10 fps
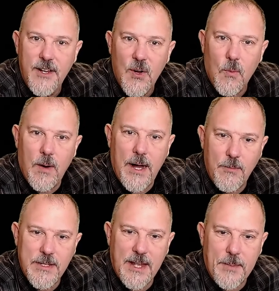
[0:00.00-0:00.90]
Why
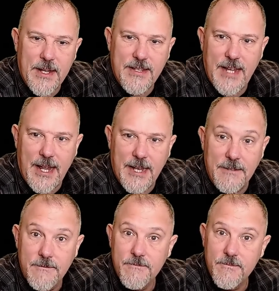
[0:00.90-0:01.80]
would that be at ten?
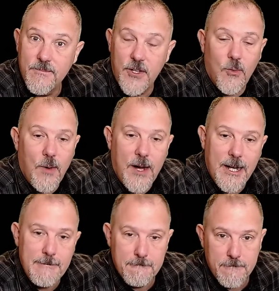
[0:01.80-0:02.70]
You know why?